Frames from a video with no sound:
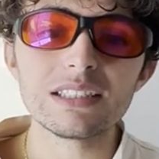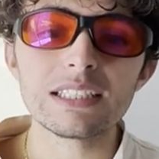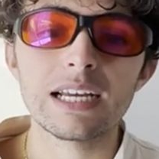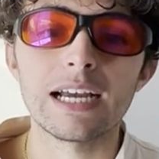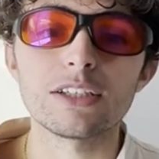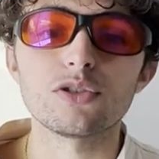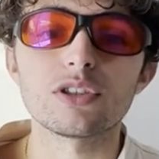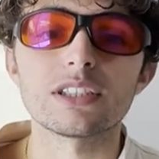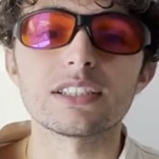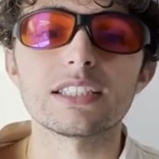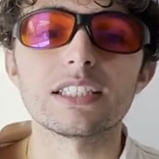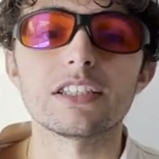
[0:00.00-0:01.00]
As you can
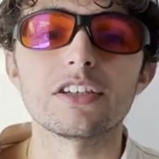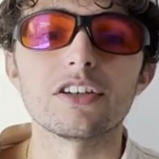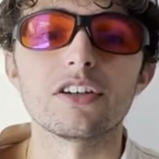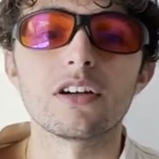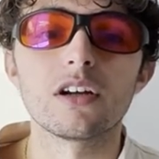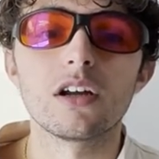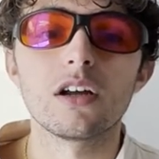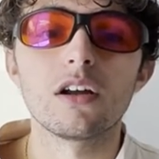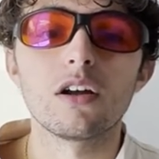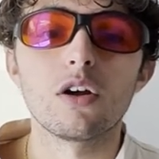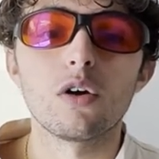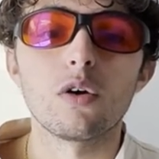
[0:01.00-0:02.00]
see here,
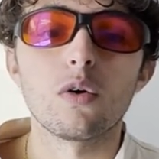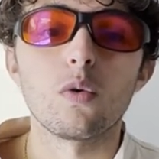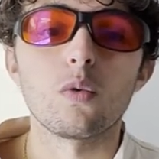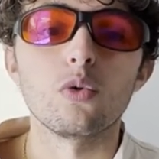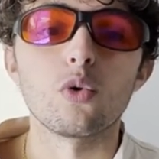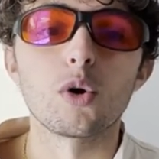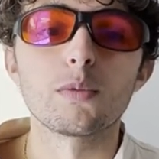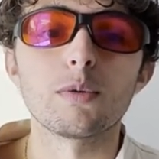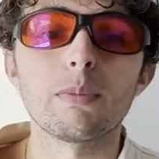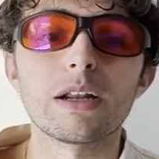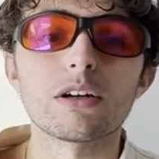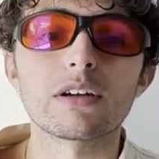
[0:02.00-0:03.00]
normal
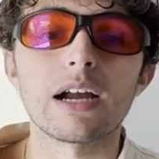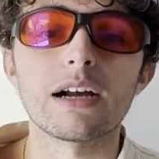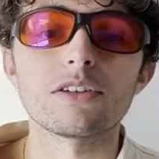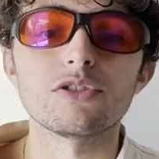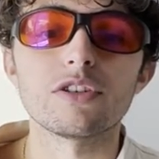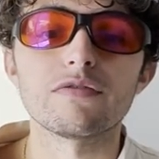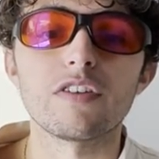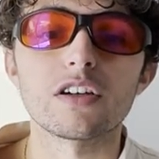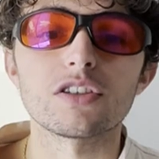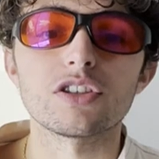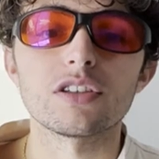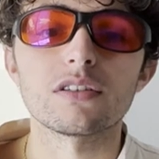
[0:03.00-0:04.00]
mitochondria
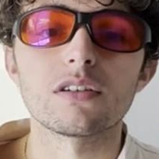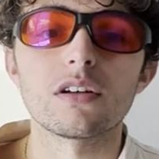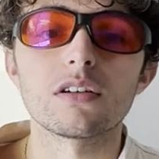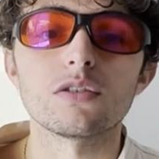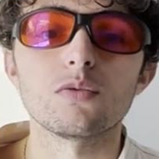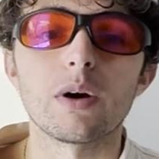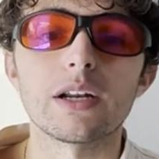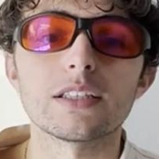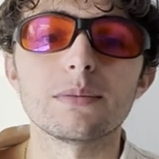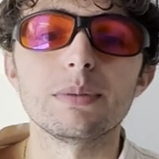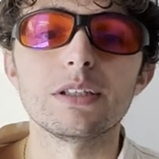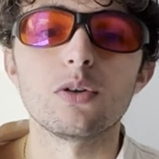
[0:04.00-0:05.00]
function, you want it
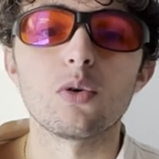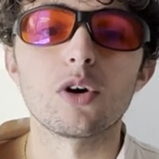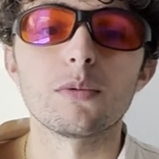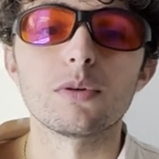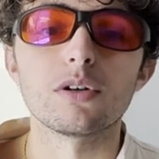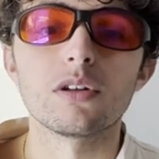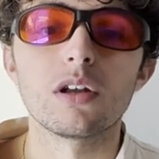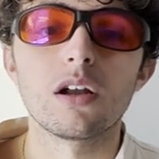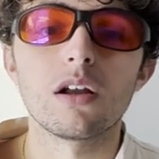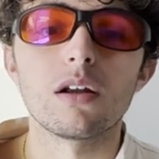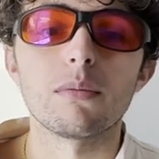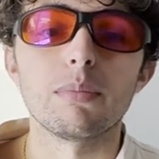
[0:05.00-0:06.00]
to be normal,
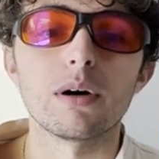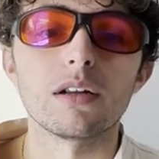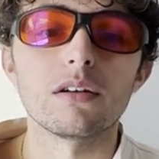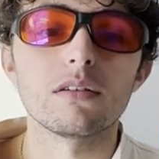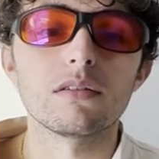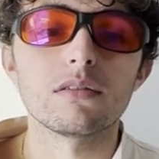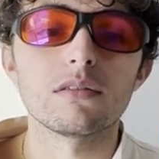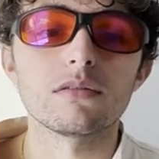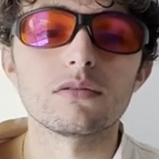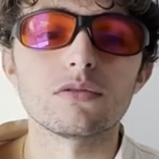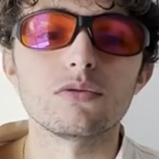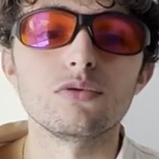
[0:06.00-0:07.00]
but
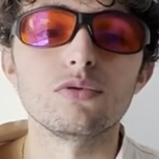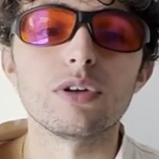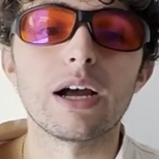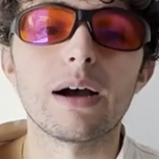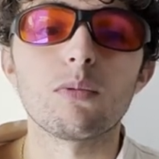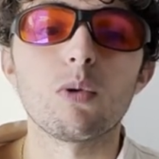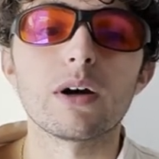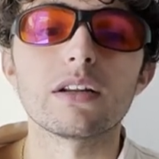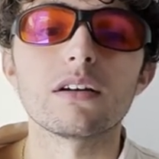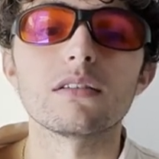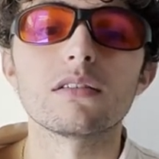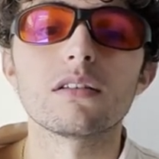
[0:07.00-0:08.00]
you do not want
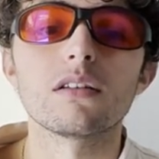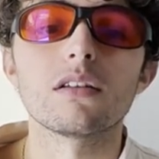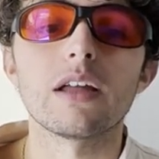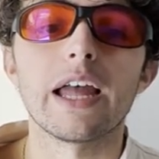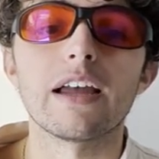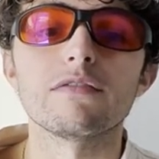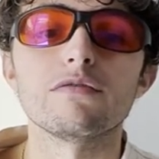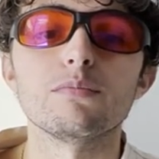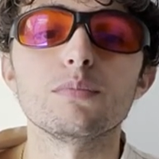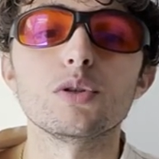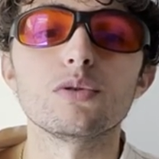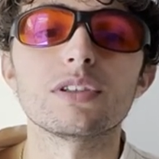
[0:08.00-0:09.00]
to have
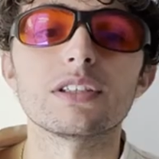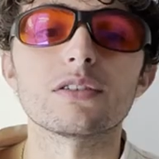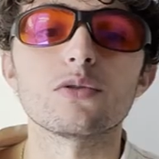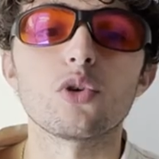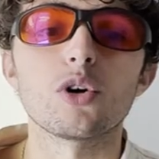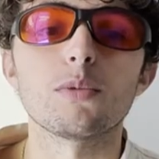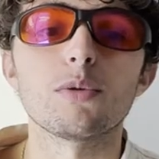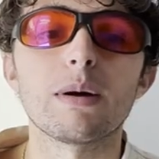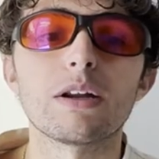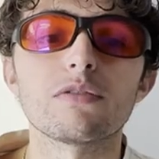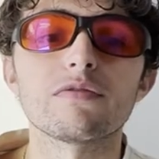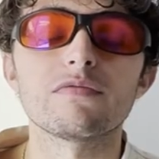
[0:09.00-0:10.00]
mutant normal
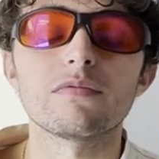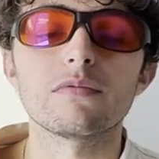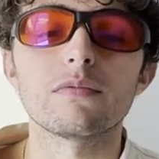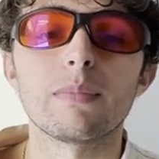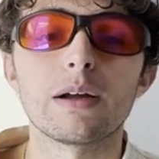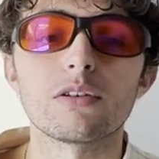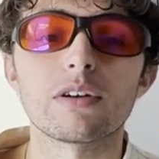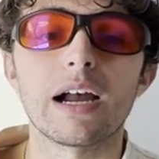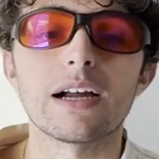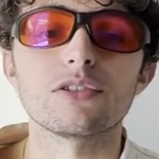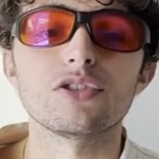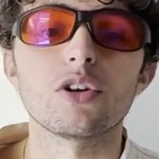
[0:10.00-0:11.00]

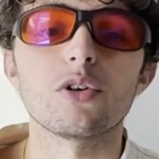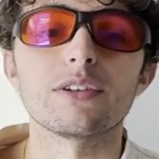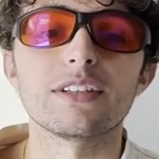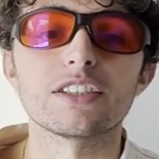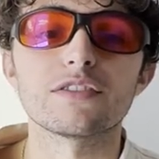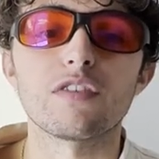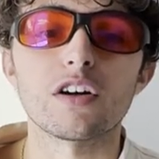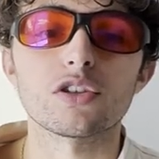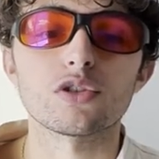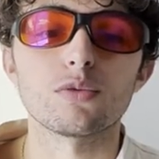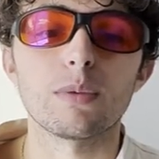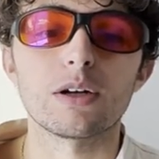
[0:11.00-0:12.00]
mitochondria or
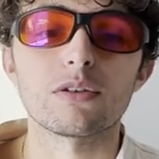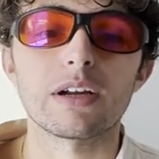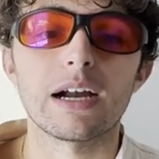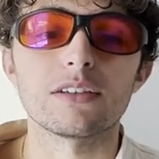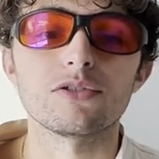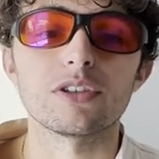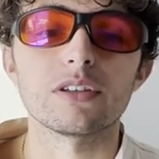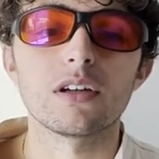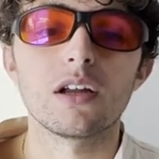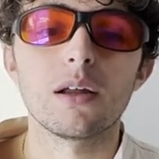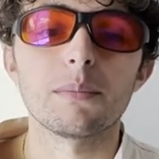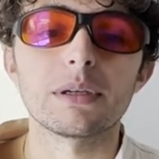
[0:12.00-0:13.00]
dysfunctional mitochondria.
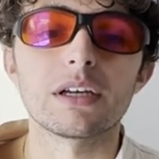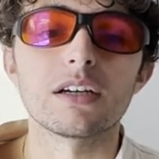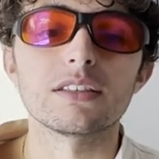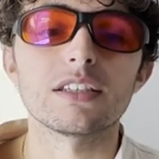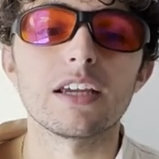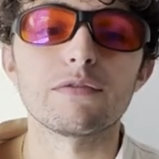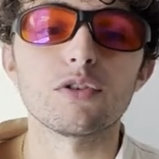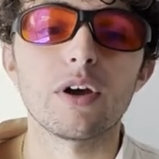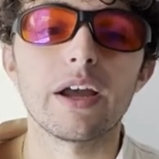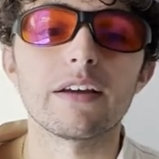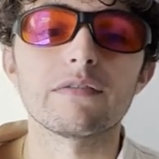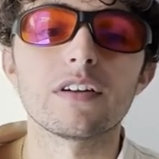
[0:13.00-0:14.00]
Because if you
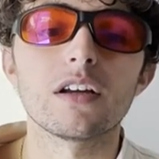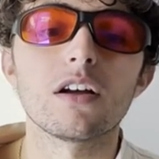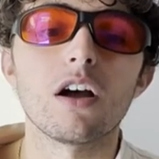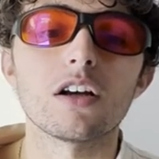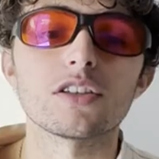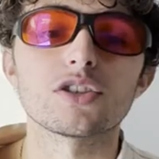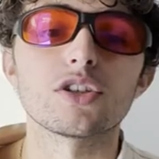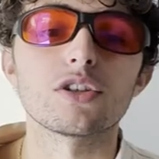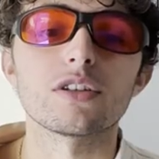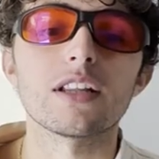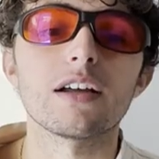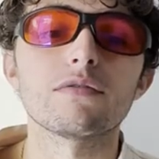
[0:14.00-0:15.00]
have a
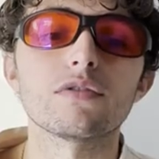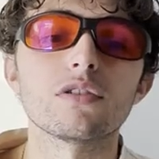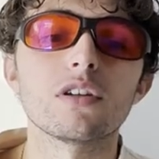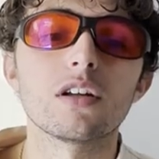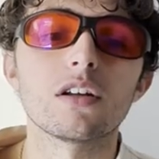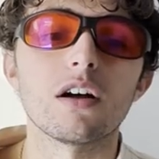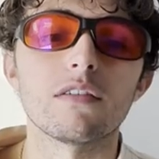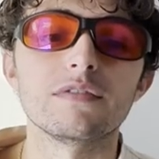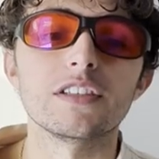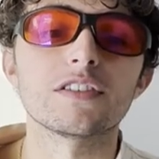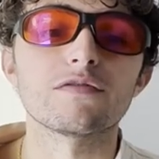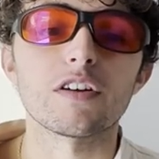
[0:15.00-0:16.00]
certain level of
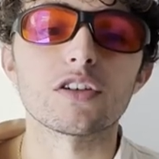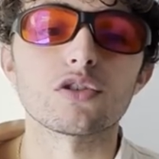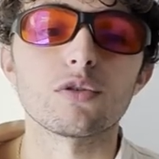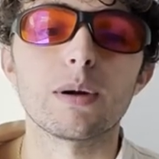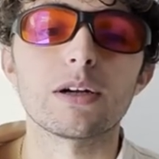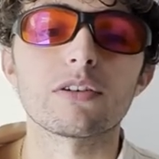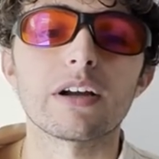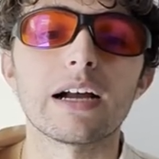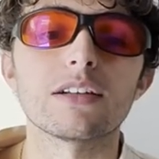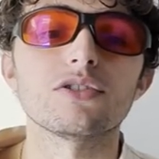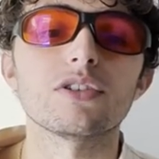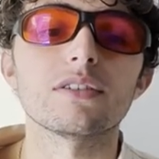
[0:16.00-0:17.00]
dysfunctional
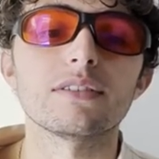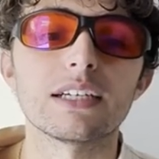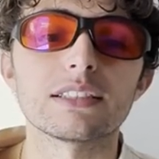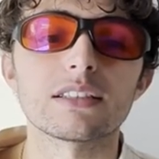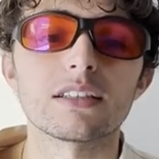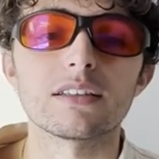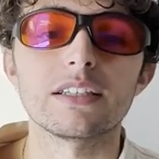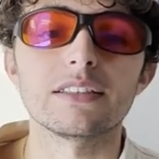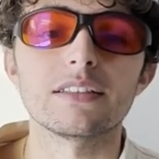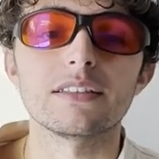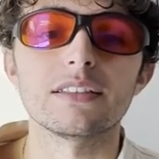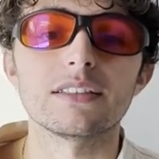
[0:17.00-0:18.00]
mitochondria, that's going to
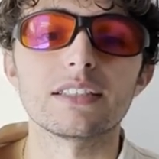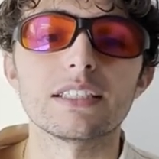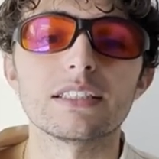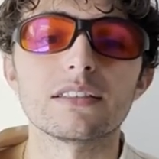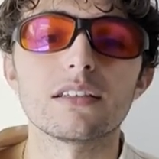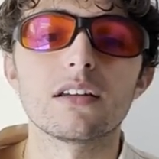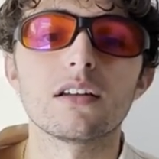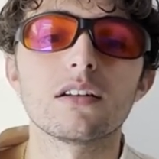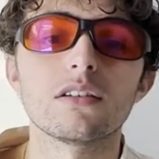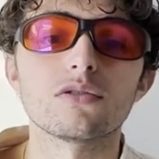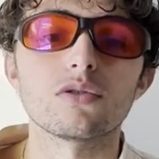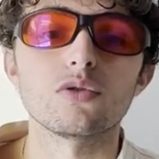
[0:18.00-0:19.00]
lead to disease.
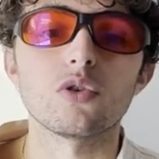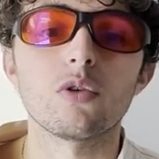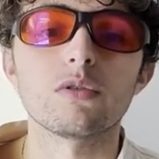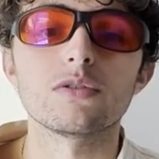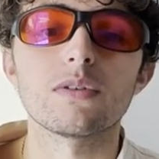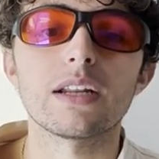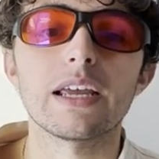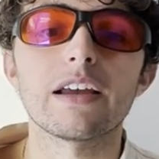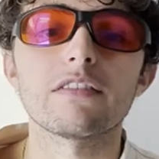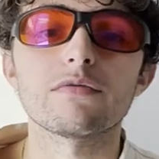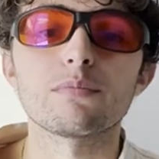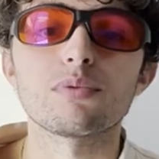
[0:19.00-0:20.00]
So you always want to
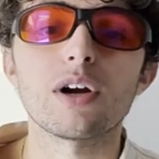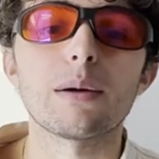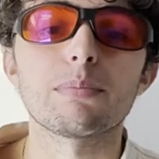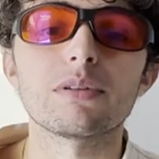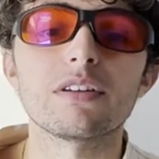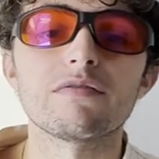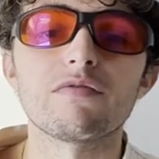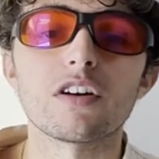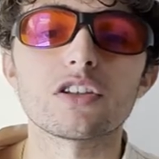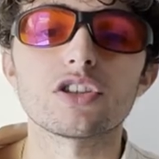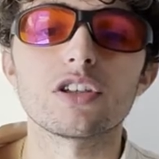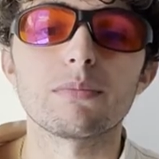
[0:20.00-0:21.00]
have properly
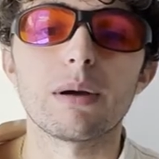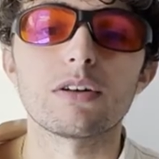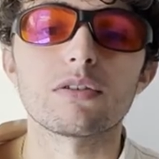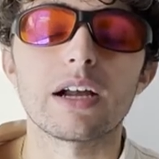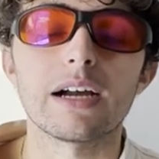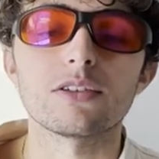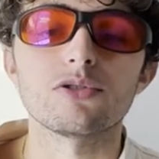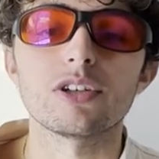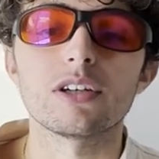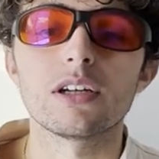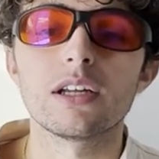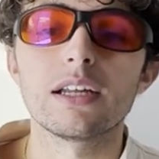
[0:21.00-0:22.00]
functioning
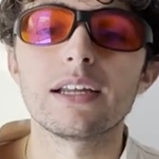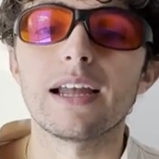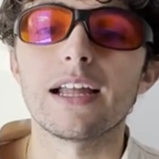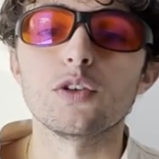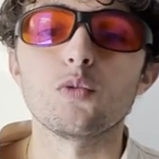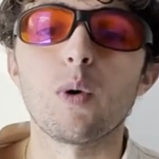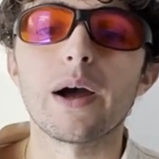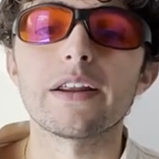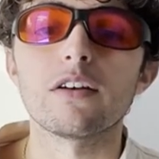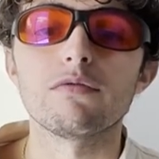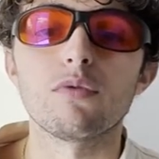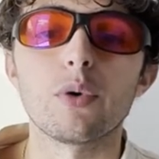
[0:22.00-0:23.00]
mitochondria, and you want
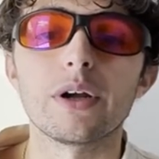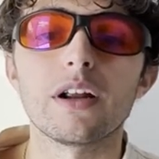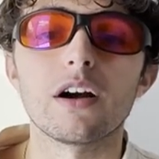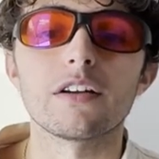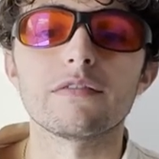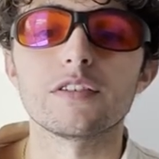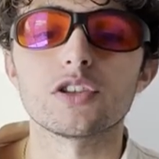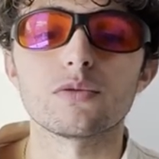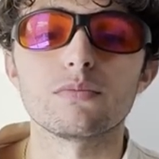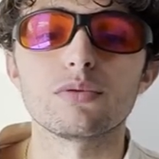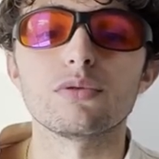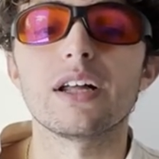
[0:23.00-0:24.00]
to avoid artificial
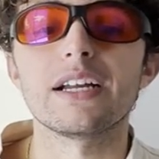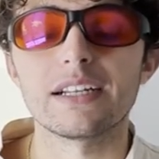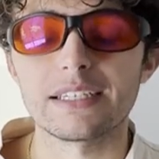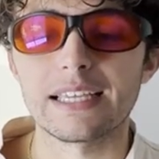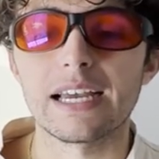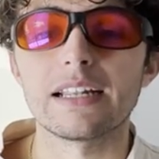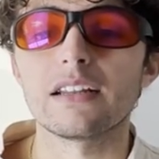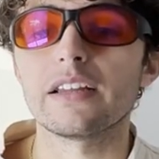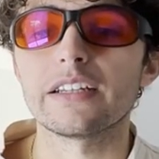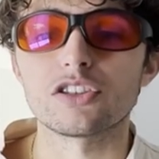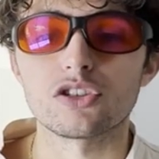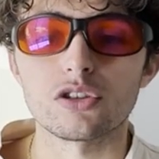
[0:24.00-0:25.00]
blue light. Again,
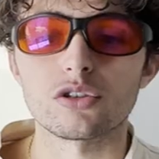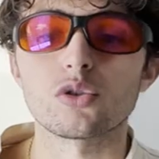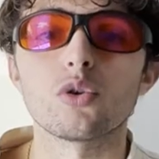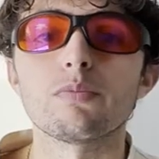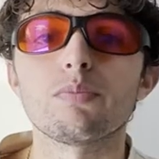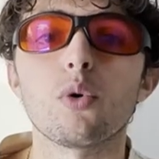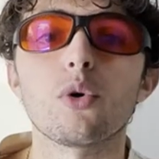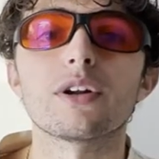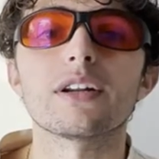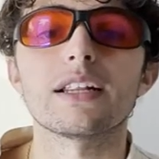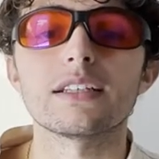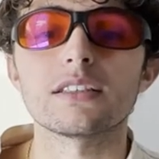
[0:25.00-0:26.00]
it's just so
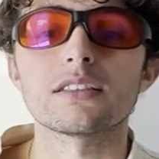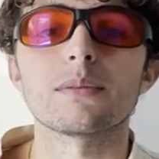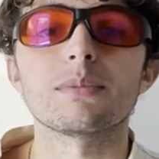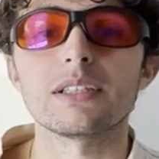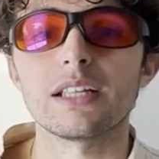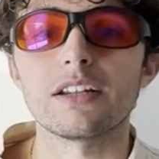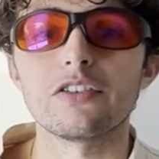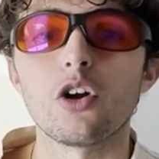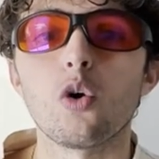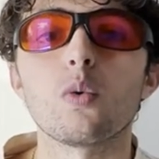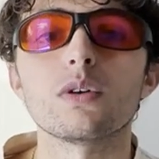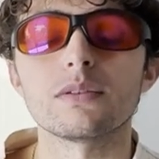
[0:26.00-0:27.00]
important, and it's something that
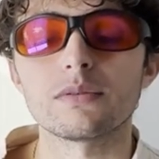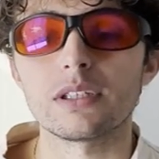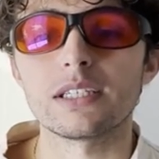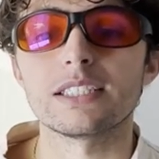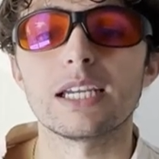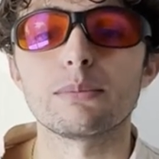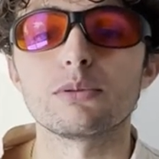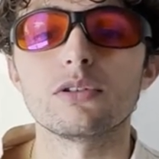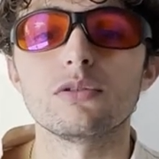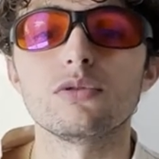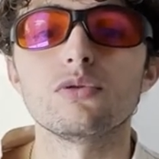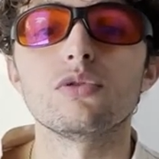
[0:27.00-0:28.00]
no one is able to
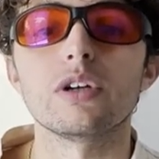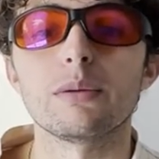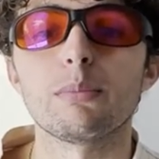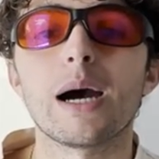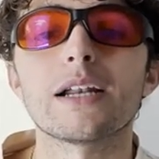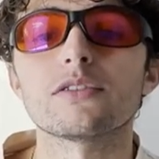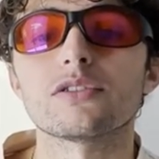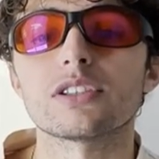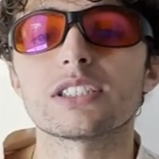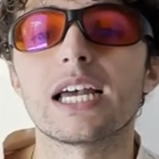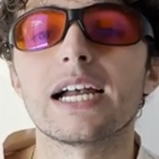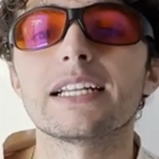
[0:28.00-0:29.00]
do in modern
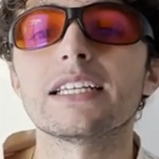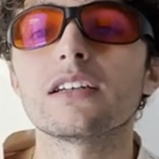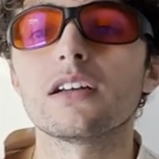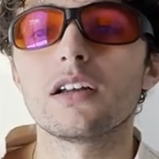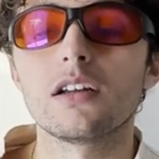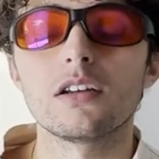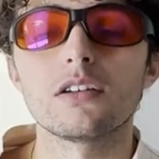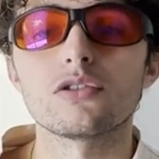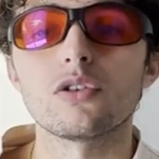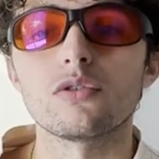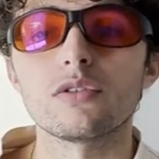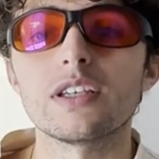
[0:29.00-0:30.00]
society.
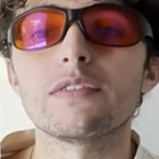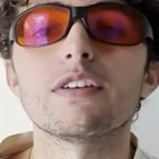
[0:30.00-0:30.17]
So even